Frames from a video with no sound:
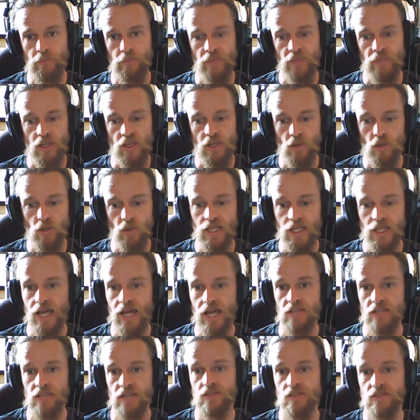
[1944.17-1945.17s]
it only
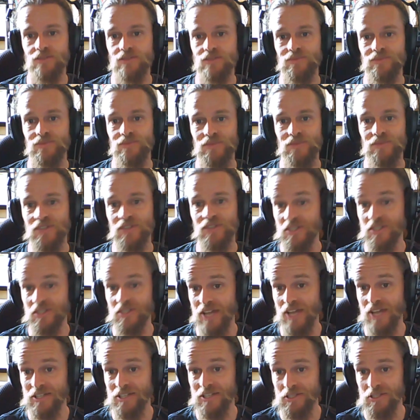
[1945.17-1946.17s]
has 6
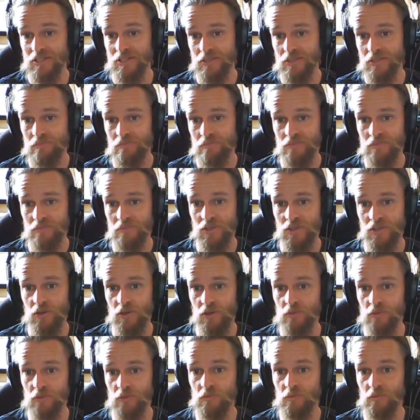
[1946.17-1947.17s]
tactics.
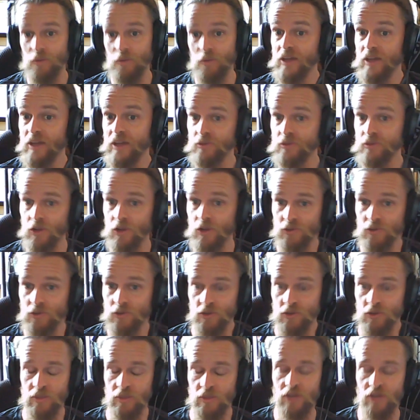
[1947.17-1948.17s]
So we may as well go through
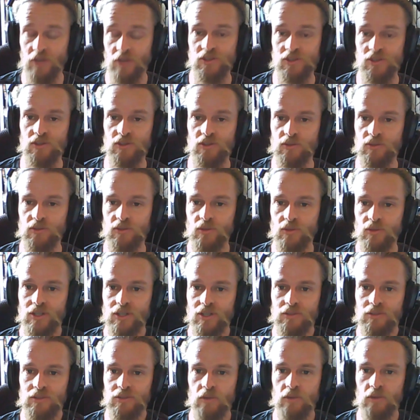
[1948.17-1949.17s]
them, and I'll tell
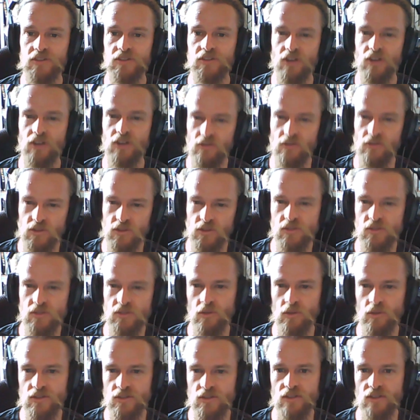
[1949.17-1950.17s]
you the ones that I've used, the
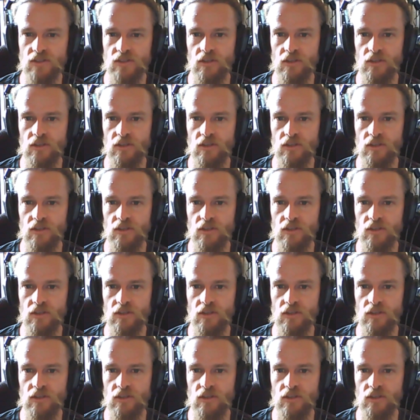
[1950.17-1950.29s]
ones that